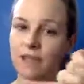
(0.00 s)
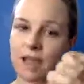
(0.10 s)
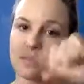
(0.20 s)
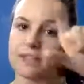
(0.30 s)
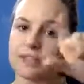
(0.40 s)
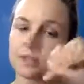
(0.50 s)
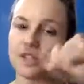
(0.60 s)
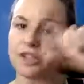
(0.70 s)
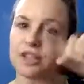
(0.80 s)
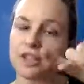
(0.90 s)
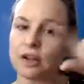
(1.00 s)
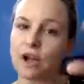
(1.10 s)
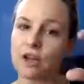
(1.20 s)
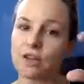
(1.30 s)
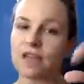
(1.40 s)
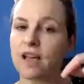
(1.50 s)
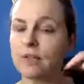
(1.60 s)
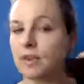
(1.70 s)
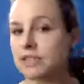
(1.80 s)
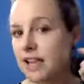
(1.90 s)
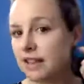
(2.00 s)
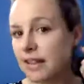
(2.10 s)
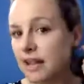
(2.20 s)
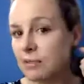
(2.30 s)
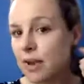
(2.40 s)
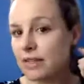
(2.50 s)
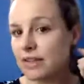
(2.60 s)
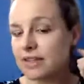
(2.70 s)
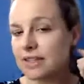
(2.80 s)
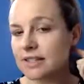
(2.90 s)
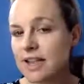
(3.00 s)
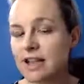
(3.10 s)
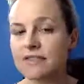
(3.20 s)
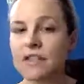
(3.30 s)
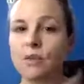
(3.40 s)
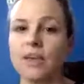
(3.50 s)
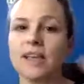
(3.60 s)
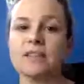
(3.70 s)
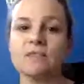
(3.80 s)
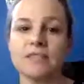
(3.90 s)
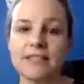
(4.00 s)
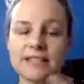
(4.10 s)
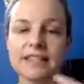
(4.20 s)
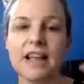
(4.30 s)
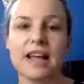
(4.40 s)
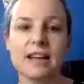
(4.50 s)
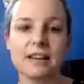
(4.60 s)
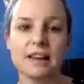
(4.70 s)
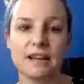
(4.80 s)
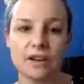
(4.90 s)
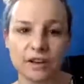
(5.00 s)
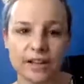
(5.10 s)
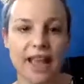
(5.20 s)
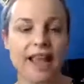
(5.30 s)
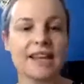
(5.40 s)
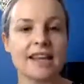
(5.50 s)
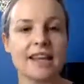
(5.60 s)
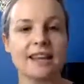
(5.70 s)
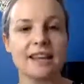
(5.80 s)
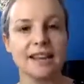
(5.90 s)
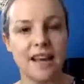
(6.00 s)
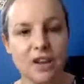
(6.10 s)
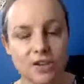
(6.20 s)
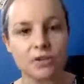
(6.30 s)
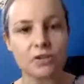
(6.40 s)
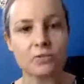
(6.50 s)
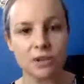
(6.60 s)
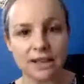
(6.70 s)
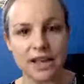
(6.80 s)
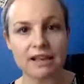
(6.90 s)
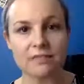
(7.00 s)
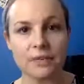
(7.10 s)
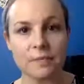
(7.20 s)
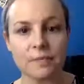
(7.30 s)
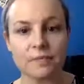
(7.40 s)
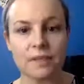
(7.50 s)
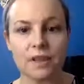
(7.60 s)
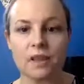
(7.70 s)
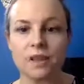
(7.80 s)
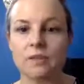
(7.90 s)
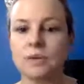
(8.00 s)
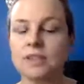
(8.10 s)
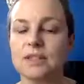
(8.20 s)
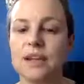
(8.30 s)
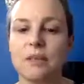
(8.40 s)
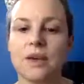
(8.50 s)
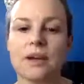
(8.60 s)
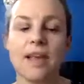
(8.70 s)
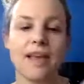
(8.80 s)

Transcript: and we're switching it over and we're telling our brain that it's safe so we can start creating a new belief. What's another one?